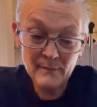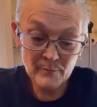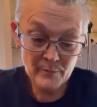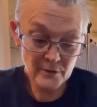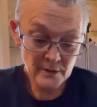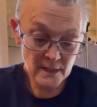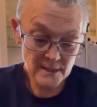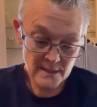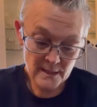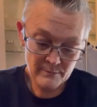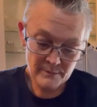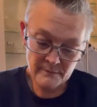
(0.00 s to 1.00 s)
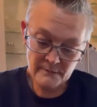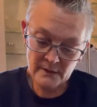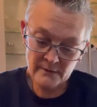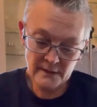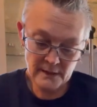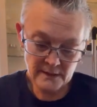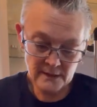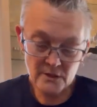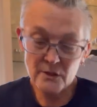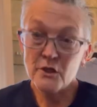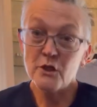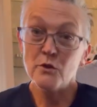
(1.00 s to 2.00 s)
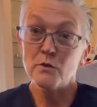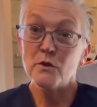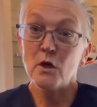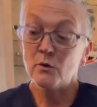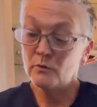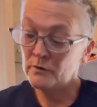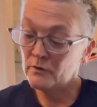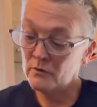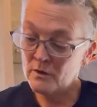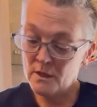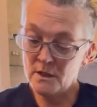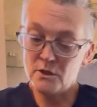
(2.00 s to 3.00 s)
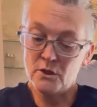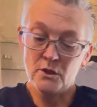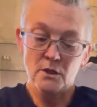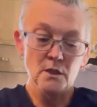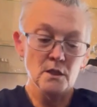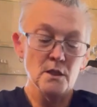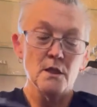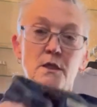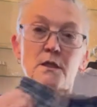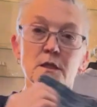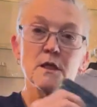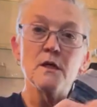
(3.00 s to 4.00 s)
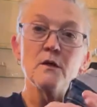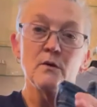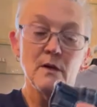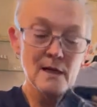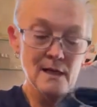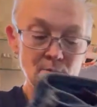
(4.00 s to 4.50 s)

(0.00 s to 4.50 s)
put these up even though they got this huge hole in the crotch. So I